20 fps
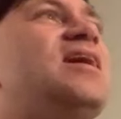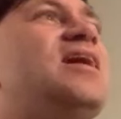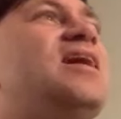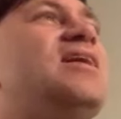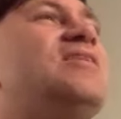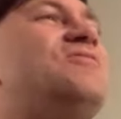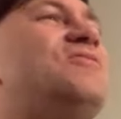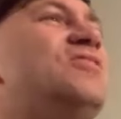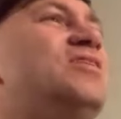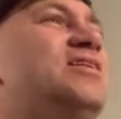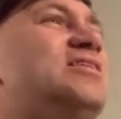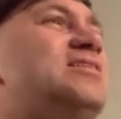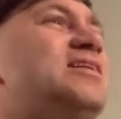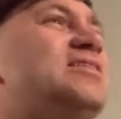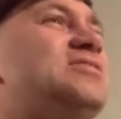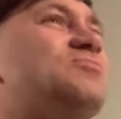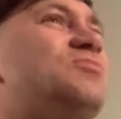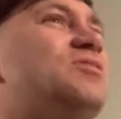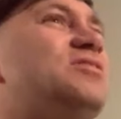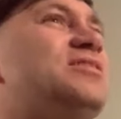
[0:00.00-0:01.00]
I feel like
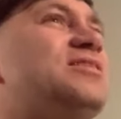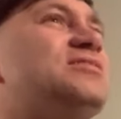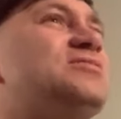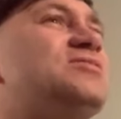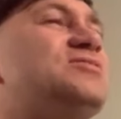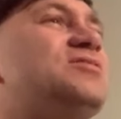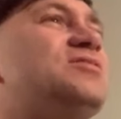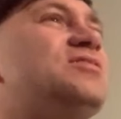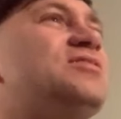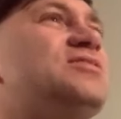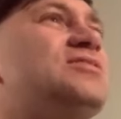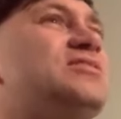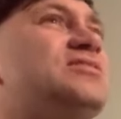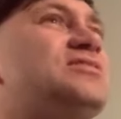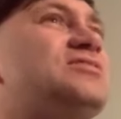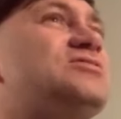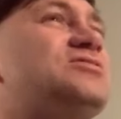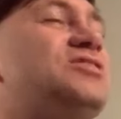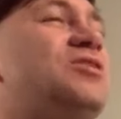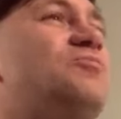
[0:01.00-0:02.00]
that's what this
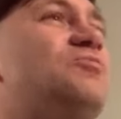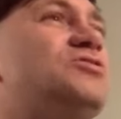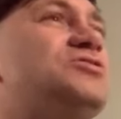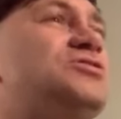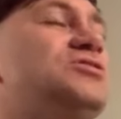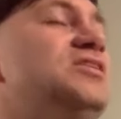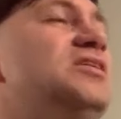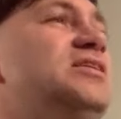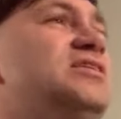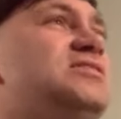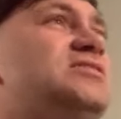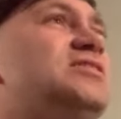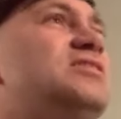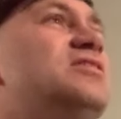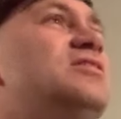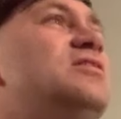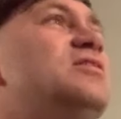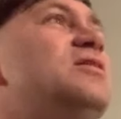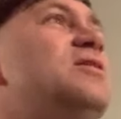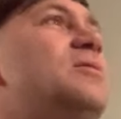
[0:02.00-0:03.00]
Star Wars needs.
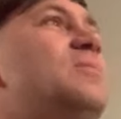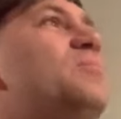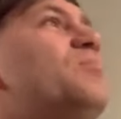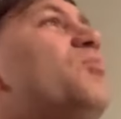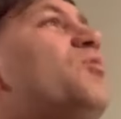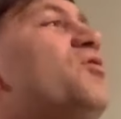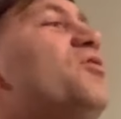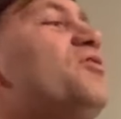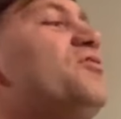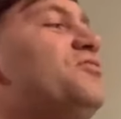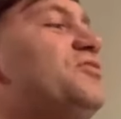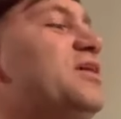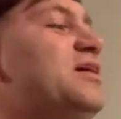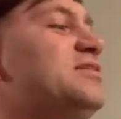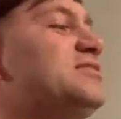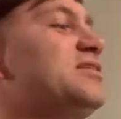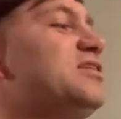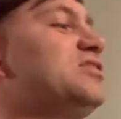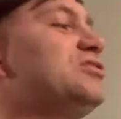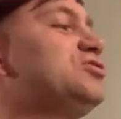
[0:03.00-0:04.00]
More
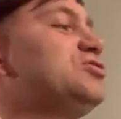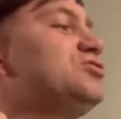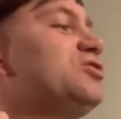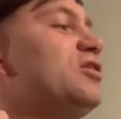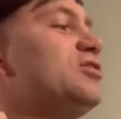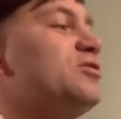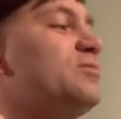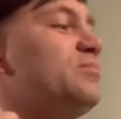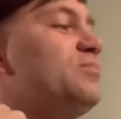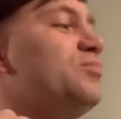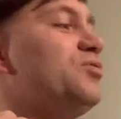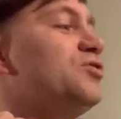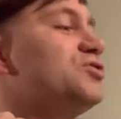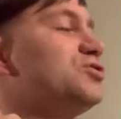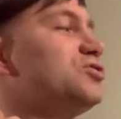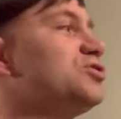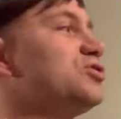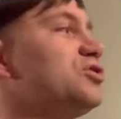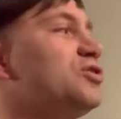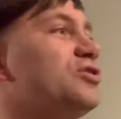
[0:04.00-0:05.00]
things that try to
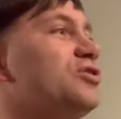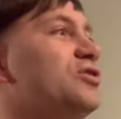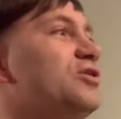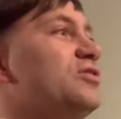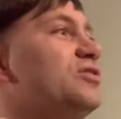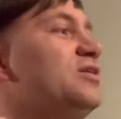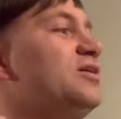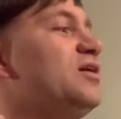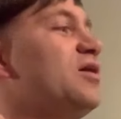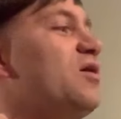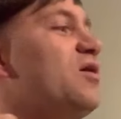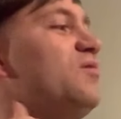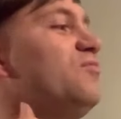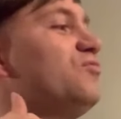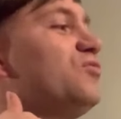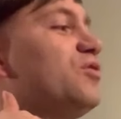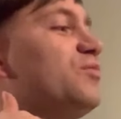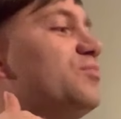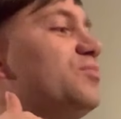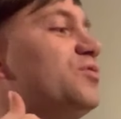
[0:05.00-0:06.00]
push the
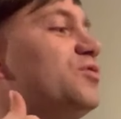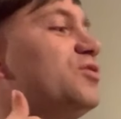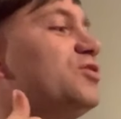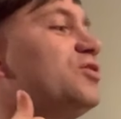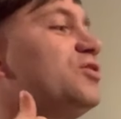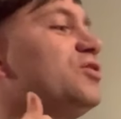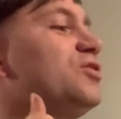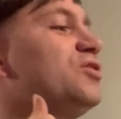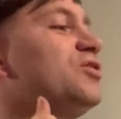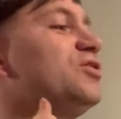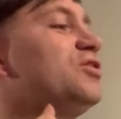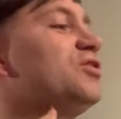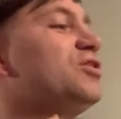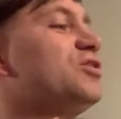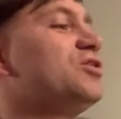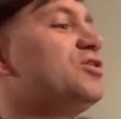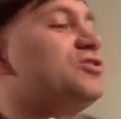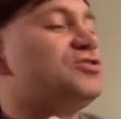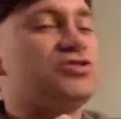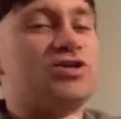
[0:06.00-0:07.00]
envelope or
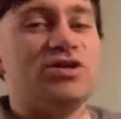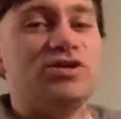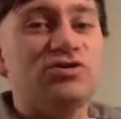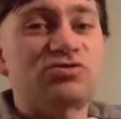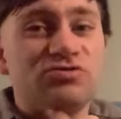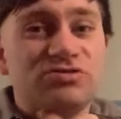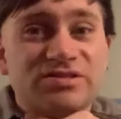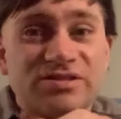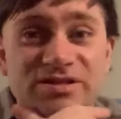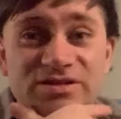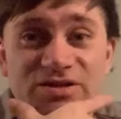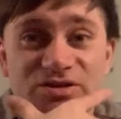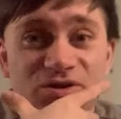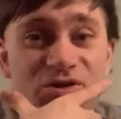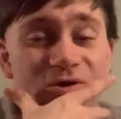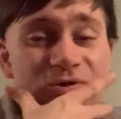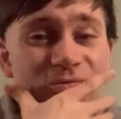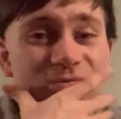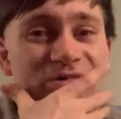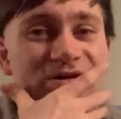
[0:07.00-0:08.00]
try to do something
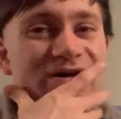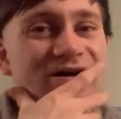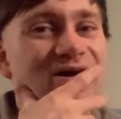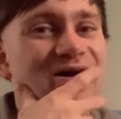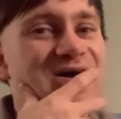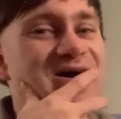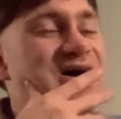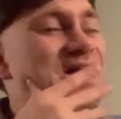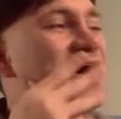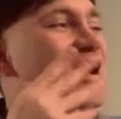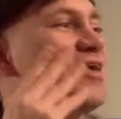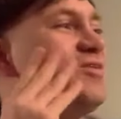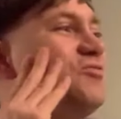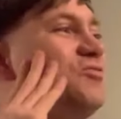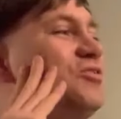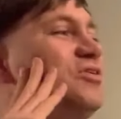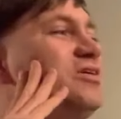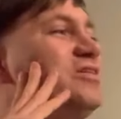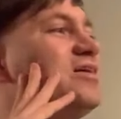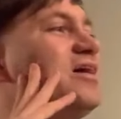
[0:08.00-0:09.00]
new. I
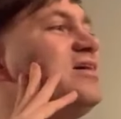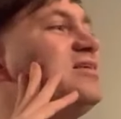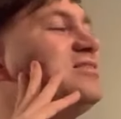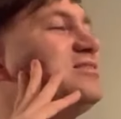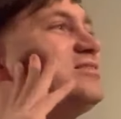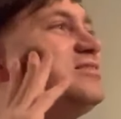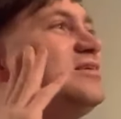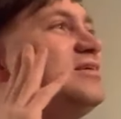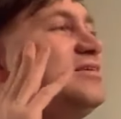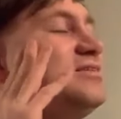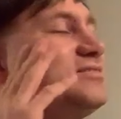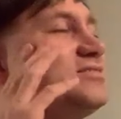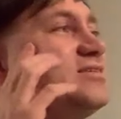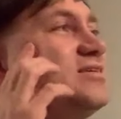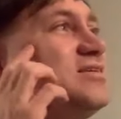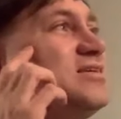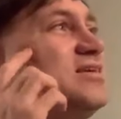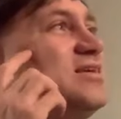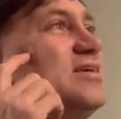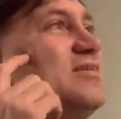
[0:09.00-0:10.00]
really like these,
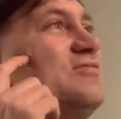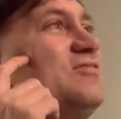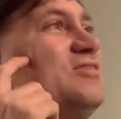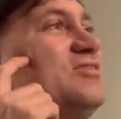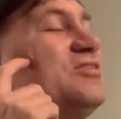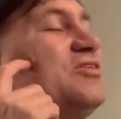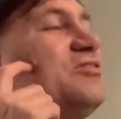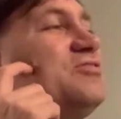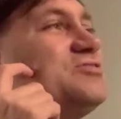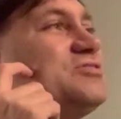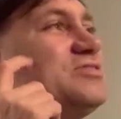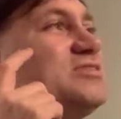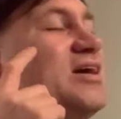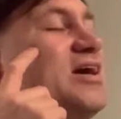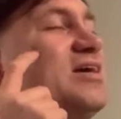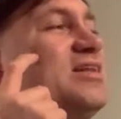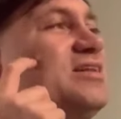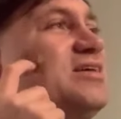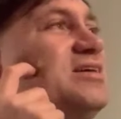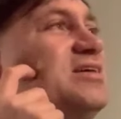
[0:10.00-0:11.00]
uh, even though
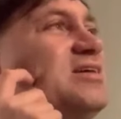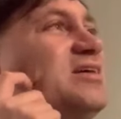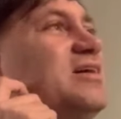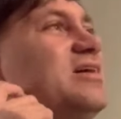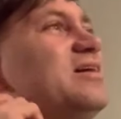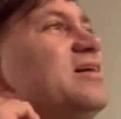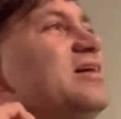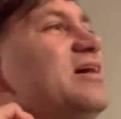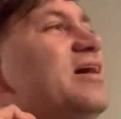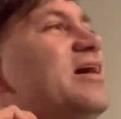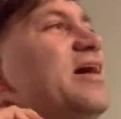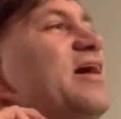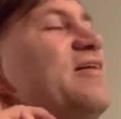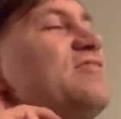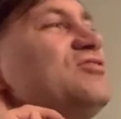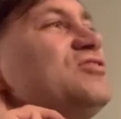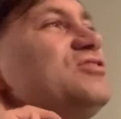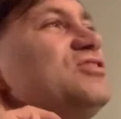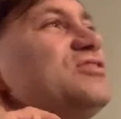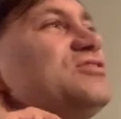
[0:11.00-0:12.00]
sadly,
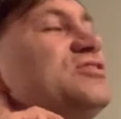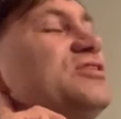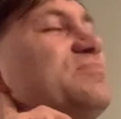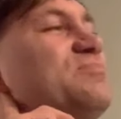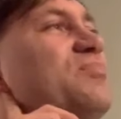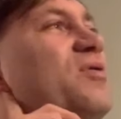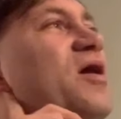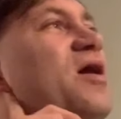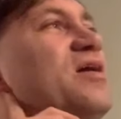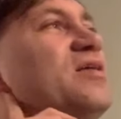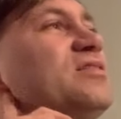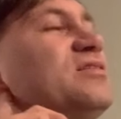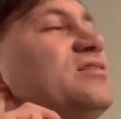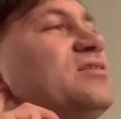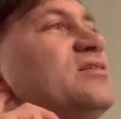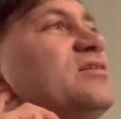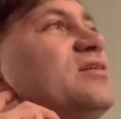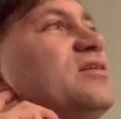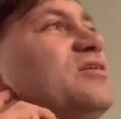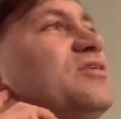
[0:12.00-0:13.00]
after Disney bought
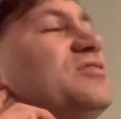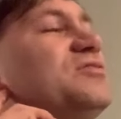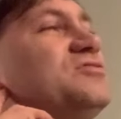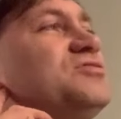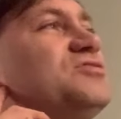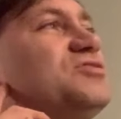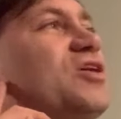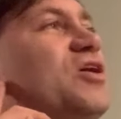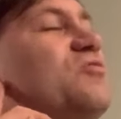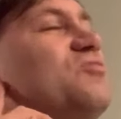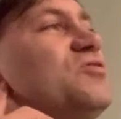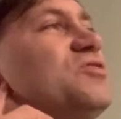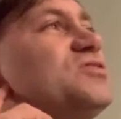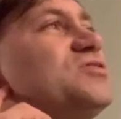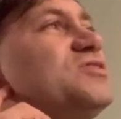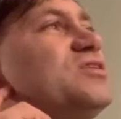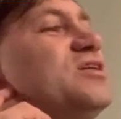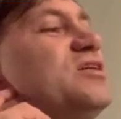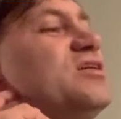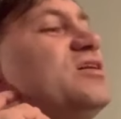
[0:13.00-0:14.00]
uh, Star
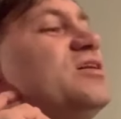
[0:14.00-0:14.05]
Wars,